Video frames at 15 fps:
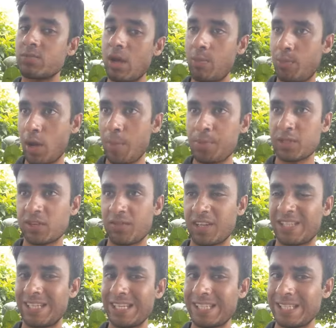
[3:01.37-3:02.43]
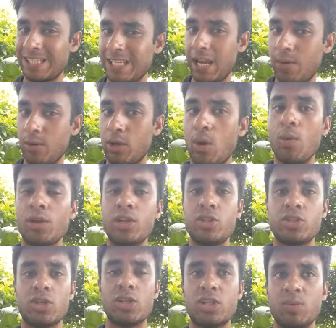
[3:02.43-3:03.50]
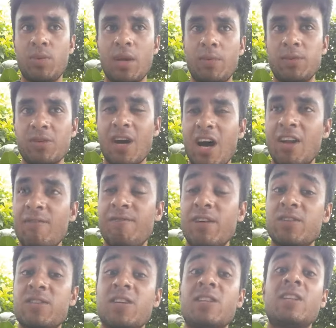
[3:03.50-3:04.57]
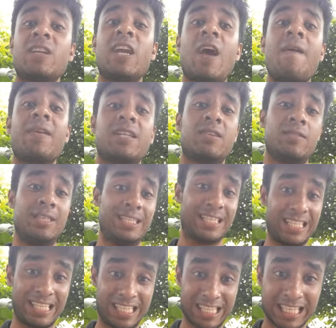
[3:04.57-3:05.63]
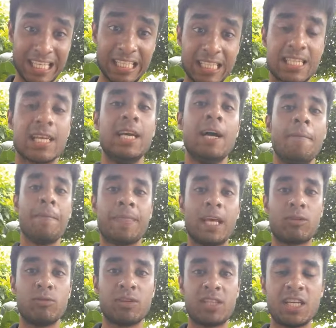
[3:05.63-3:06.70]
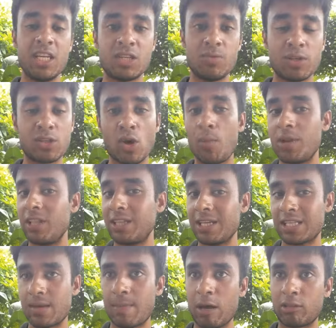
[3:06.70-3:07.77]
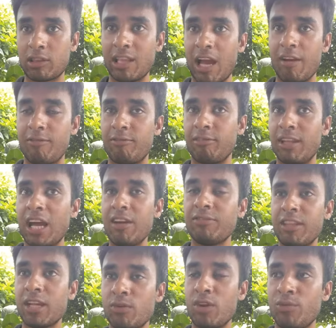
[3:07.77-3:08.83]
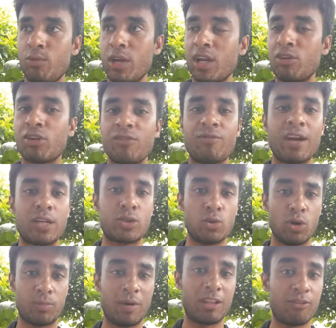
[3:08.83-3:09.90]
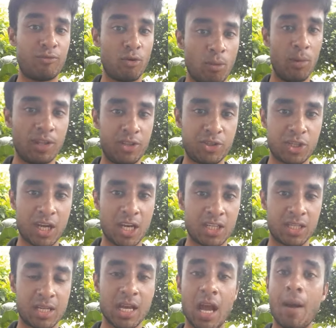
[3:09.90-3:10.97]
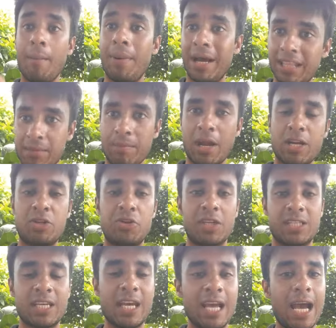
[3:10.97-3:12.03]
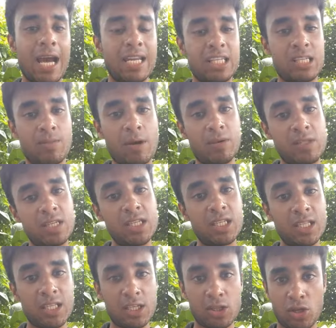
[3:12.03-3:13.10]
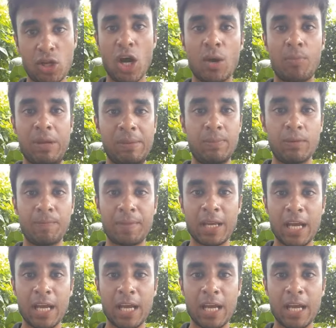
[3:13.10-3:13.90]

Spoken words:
is my purpose of existence, that I will go on a journey to be able to unveil certain characteristics and skills that will teach me so many things about life. Life that we are not in fact taught by the formal education, by the matrix. And it's about teaching this to young people,